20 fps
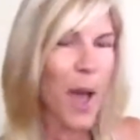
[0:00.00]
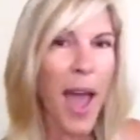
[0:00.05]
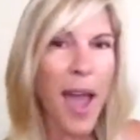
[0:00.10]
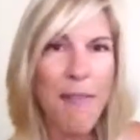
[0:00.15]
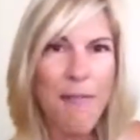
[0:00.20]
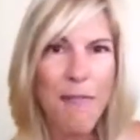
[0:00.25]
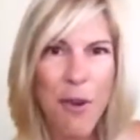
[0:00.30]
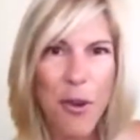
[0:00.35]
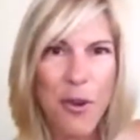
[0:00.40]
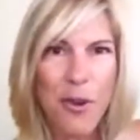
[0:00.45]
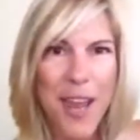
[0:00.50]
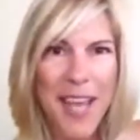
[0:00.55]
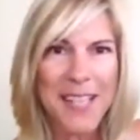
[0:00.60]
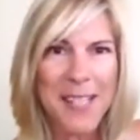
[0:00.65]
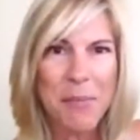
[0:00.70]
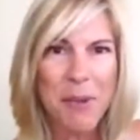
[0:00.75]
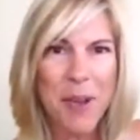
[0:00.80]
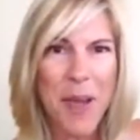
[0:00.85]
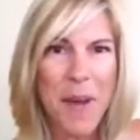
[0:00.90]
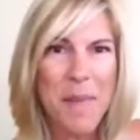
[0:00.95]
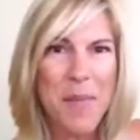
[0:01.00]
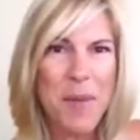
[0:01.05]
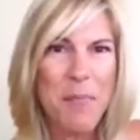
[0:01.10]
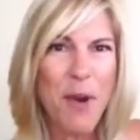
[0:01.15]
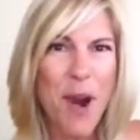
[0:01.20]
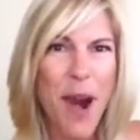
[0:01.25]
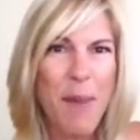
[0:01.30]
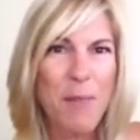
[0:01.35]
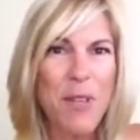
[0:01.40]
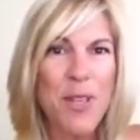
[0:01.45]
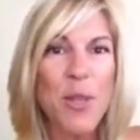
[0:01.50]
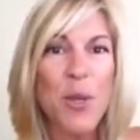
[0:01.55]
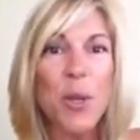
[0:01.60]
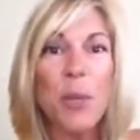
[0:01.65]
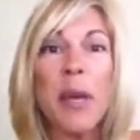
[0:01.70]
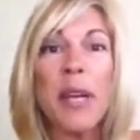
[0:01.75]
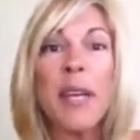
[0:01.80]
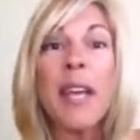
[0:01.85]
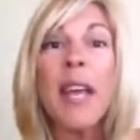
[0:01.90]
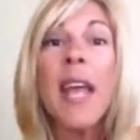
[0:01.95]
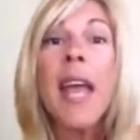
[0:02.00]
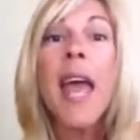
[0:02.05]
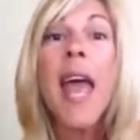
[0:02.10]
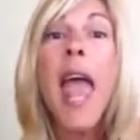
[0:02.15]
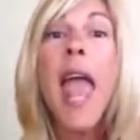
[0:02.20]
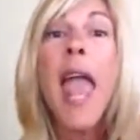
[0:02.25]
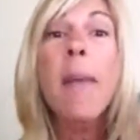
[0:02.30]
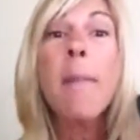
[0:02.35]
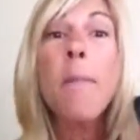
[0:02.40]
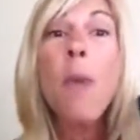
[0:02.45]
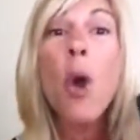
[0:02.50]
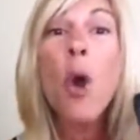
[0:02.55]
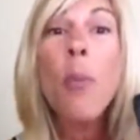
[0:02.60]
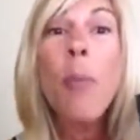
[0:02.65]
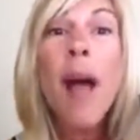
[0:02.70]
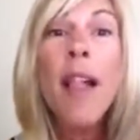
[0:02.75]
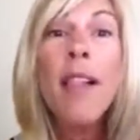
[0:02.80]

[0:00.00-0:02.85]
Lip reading: iPhone has become the primary tool, but a mobile